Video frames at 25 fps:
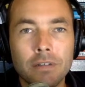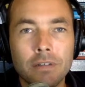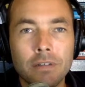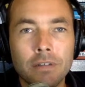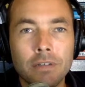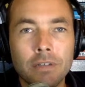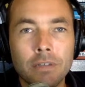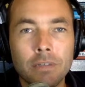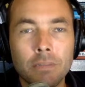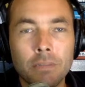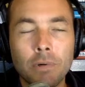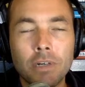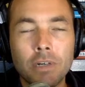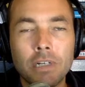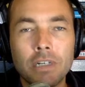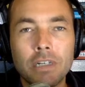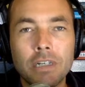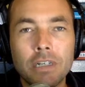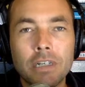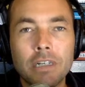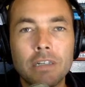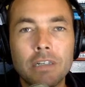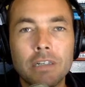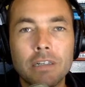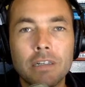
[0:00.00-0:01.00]
It's pretty
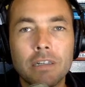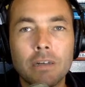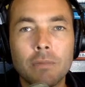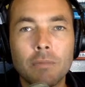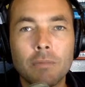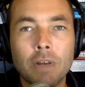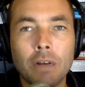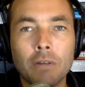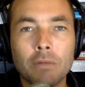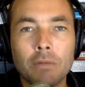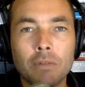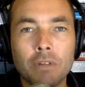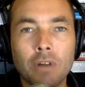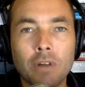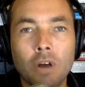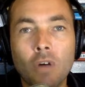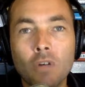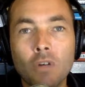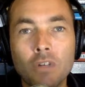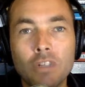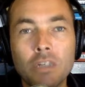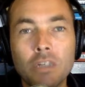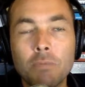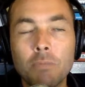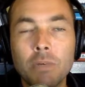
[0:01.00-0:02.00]
cheesy sometimes.
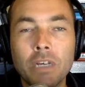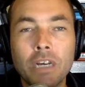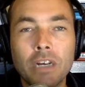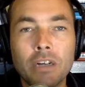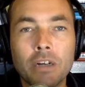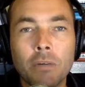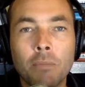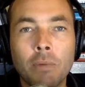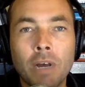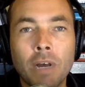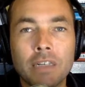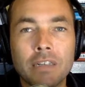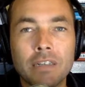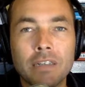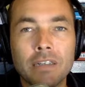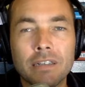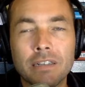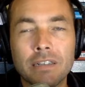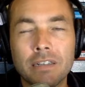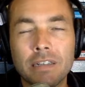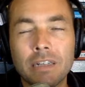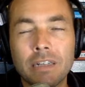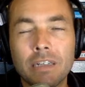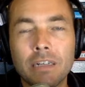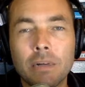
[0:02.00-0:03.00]
Oh, just be at your best,
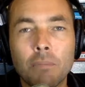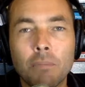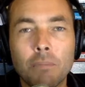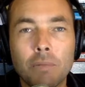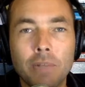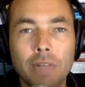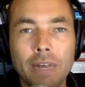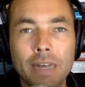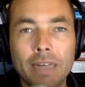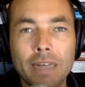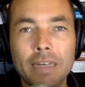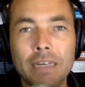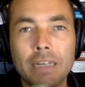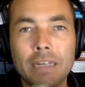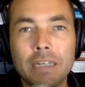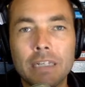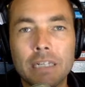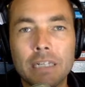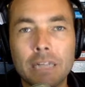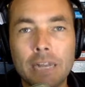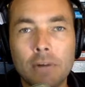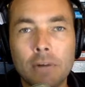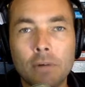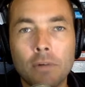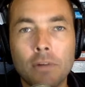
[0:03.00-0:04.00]
because it's such a blanket,
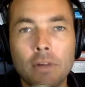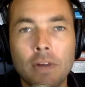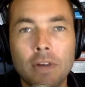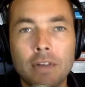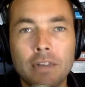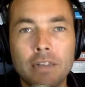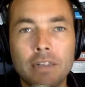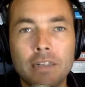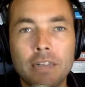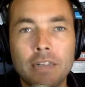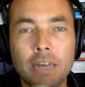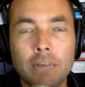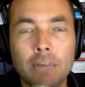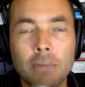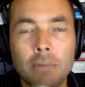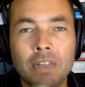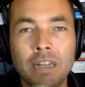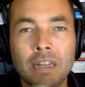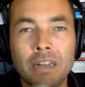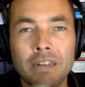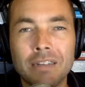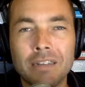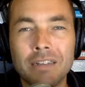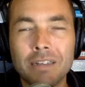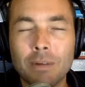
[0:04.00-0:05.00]
generalized statement
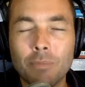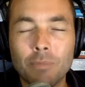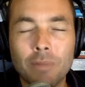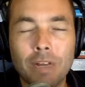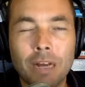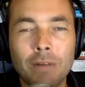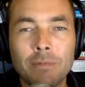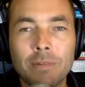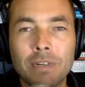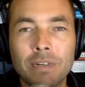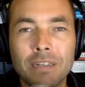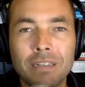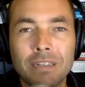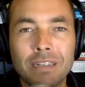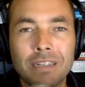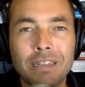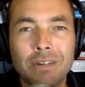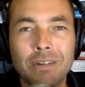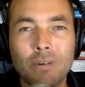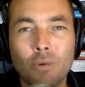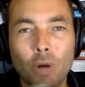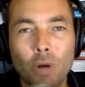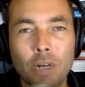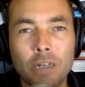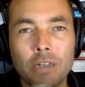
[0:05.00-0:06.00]
that sometimes I just
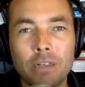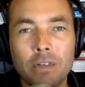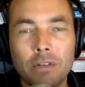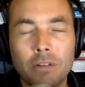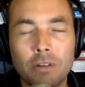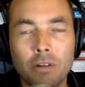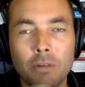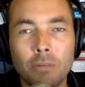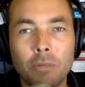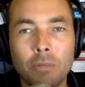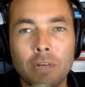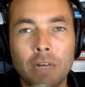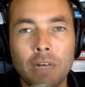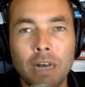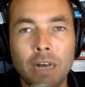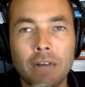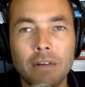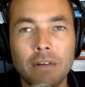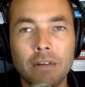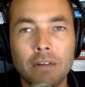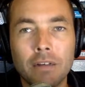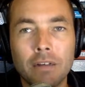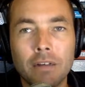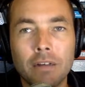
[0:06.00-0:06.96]
cringe a little bit at,